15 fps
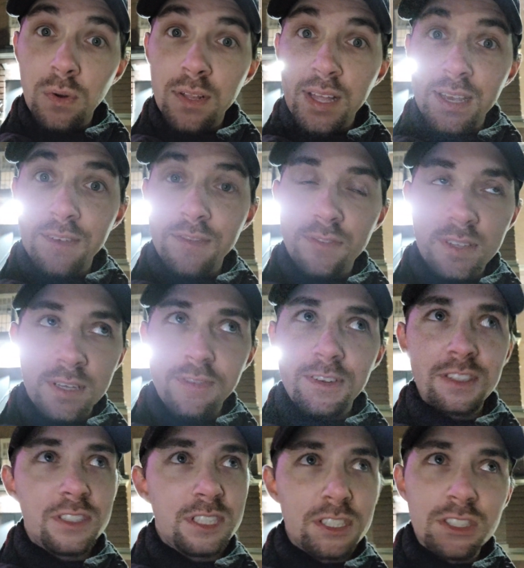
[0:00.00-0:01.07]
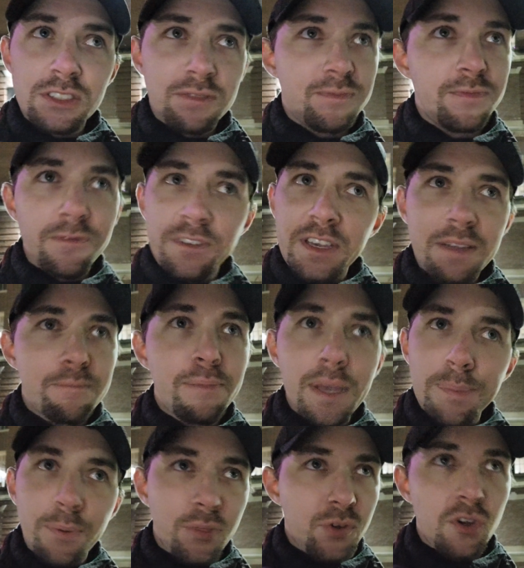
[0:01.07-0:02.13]
where like if it's just feeding
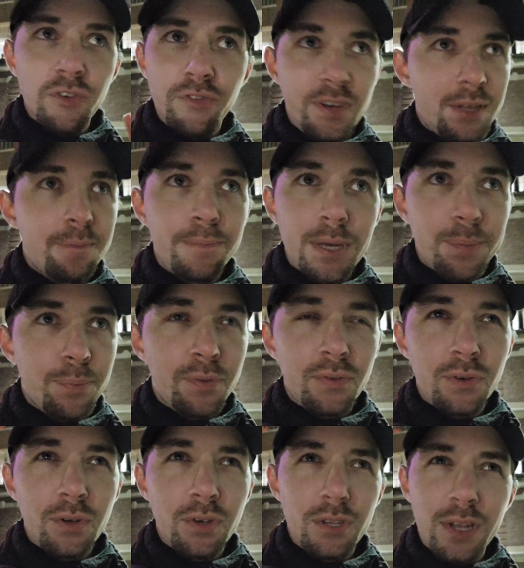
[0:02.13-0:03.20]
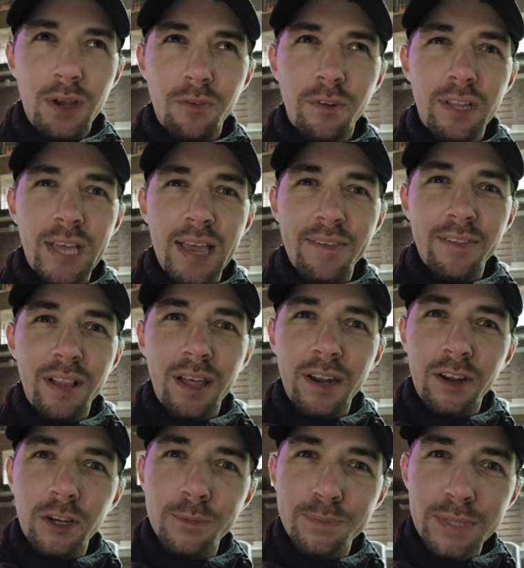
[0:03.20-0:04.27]
people through, you don't really have a lot
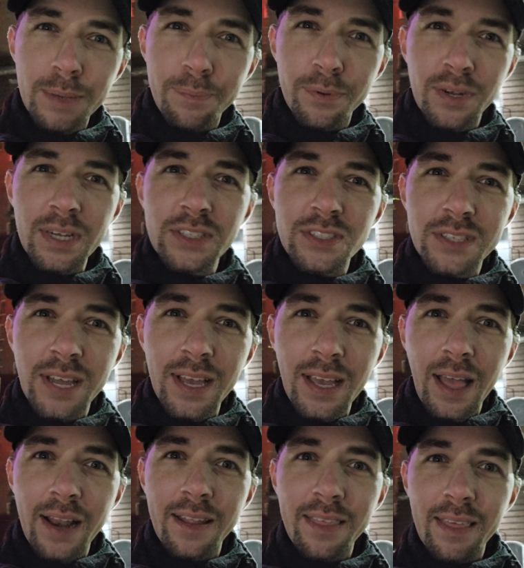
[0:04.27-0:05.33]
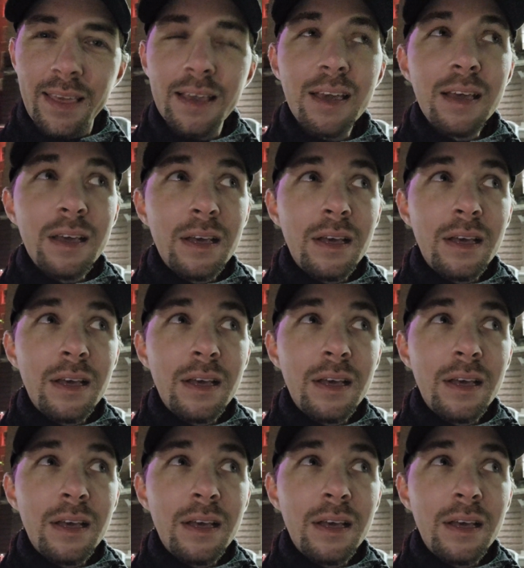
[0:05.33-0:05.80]
of group separation, that kind of thing.